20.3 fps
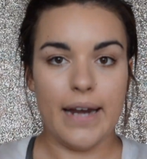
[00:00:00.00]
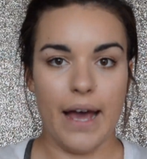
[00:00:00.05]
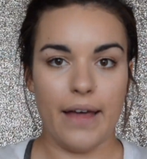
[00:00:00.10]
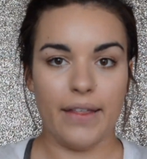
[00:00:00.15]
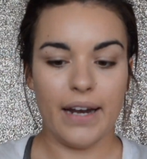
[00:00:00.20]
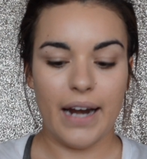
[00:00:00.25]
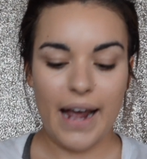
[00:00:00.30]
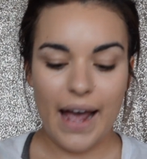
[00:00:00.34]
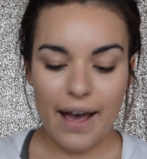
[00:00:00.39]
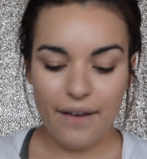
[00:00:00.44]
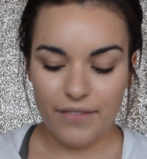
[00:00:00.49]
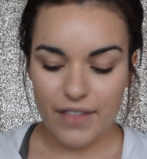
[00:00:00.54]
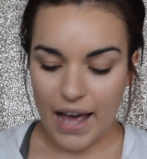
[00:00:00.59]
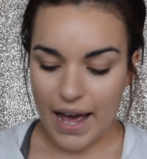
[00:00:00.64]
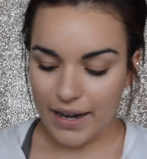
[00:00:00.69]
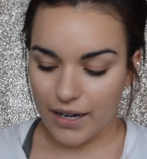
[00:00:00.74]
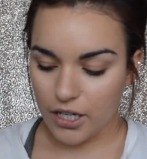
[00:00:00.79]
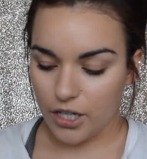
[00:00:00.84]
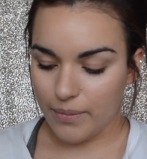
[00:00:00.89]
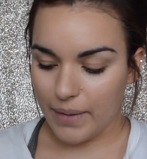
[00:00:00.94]
Now that I have
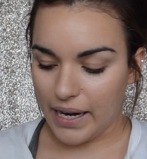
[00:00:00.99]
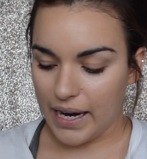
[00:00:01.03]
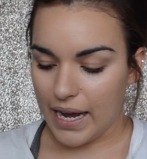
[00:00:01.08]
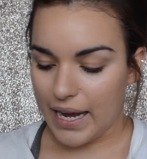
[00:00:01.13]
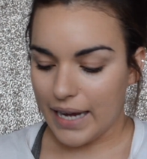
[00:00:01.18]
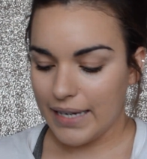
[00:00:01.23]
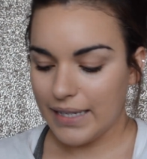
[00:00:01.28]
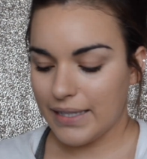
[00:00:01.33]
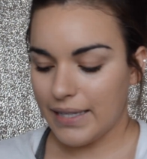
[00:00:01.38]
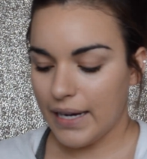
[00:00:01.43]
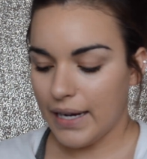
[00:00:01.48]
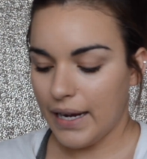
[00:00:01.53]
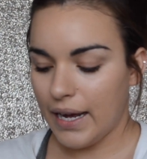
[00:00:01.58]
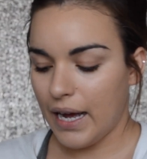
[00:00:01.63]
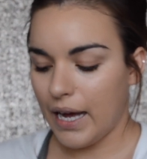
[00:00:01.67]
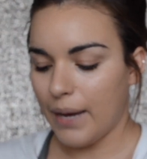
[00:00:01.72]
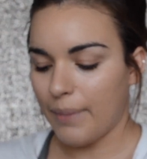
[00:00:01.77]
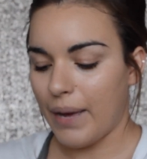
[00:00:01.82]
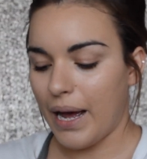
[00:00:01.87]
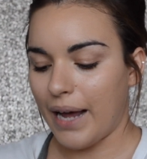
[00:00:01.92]
that under my eyes,
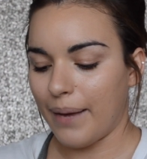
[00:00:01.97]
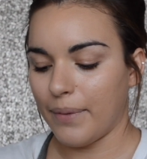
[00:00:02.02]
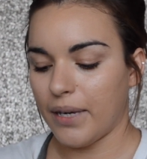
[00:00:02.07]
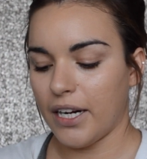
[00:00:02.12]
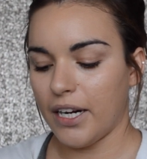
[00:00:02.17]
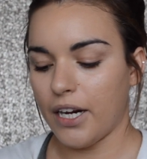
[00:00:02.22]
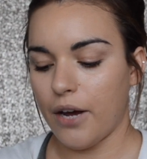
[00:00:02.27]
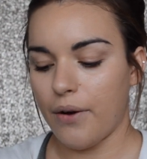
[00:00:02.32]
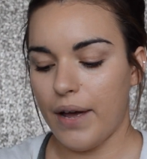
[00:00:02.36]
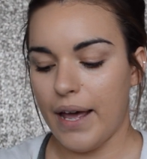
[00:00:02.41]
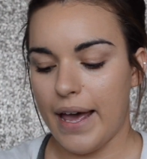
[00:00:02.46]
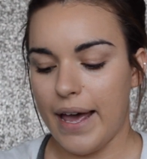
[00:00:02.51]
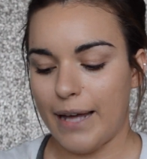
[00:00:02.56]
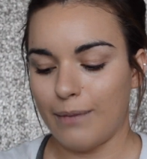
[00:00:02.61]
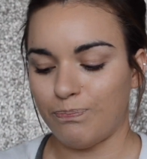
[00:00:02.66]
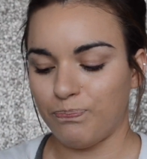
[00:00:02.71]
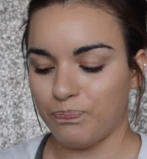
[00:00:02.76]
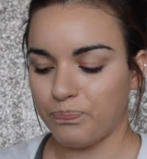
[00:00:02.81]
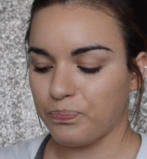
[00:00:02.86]
I'm going to go ahead